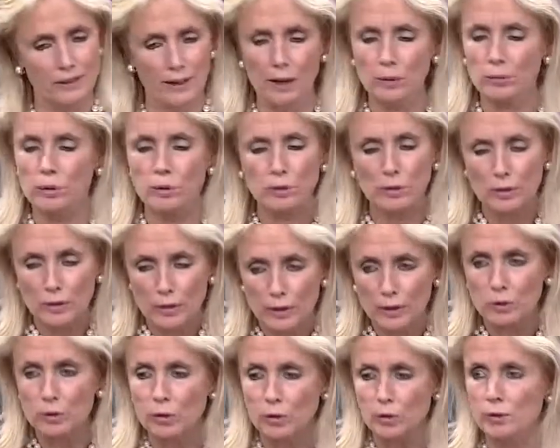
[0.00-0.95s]
That was the
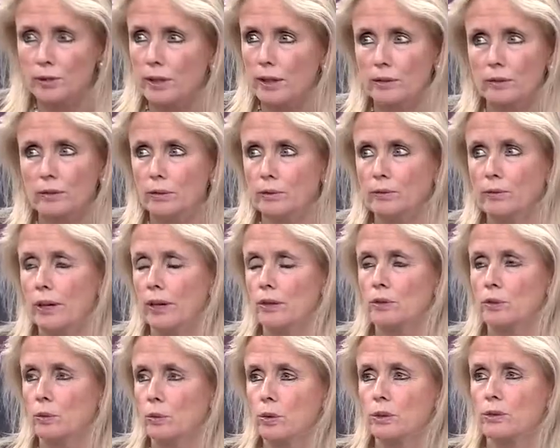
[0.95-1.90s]
enthusiasm
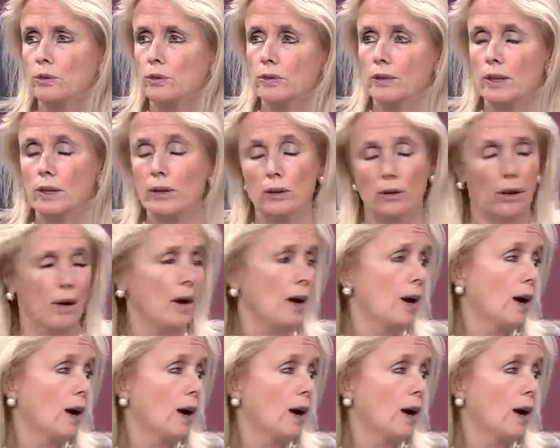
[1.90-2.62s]
factor wasn't there.